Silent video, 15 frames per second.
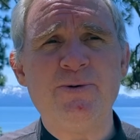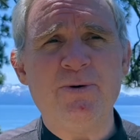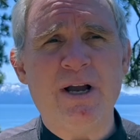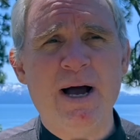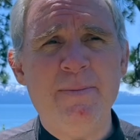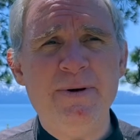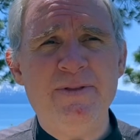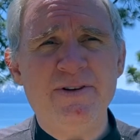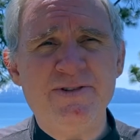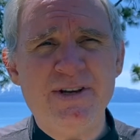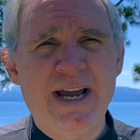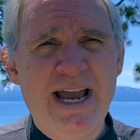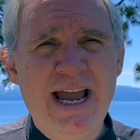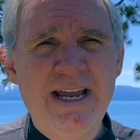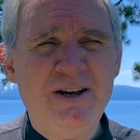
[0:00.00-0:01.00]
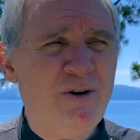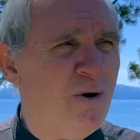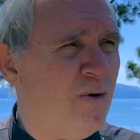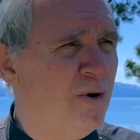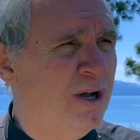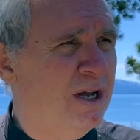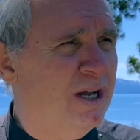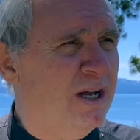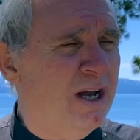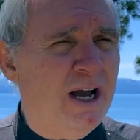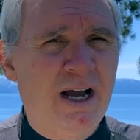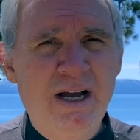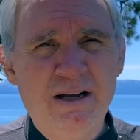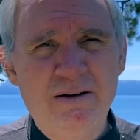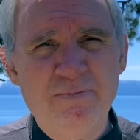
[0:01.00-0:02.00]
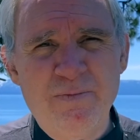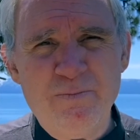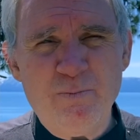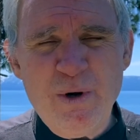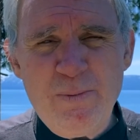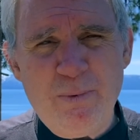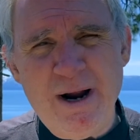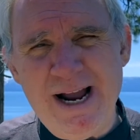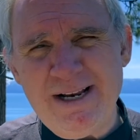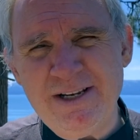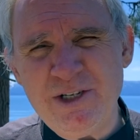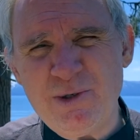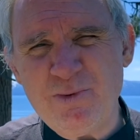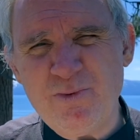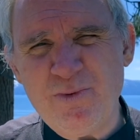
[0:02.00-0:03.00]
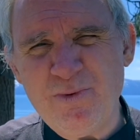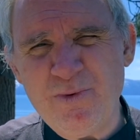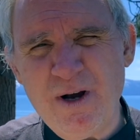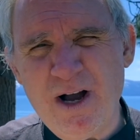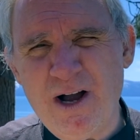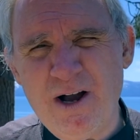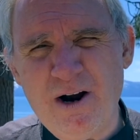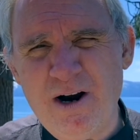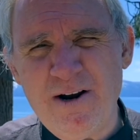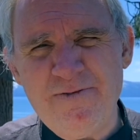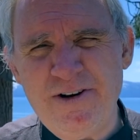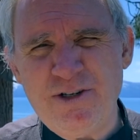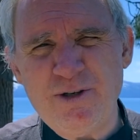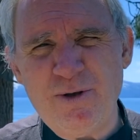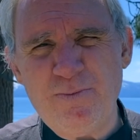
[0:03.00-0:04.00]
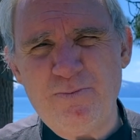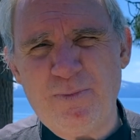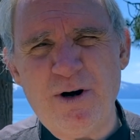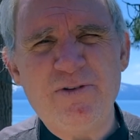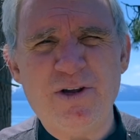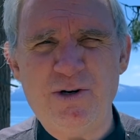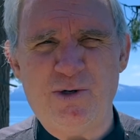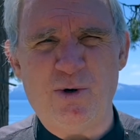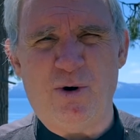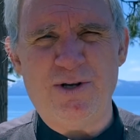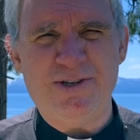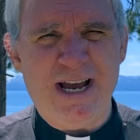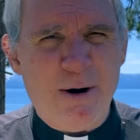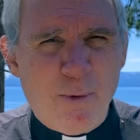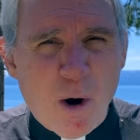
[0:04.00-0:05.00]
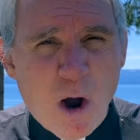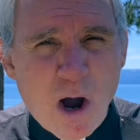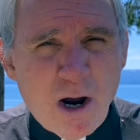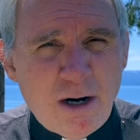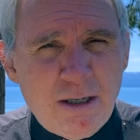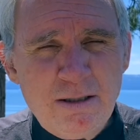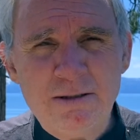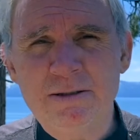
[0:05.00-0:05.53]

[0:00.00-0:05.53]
will come and they'll say, hey, you know, we practice artificial birth control. Is that wrong?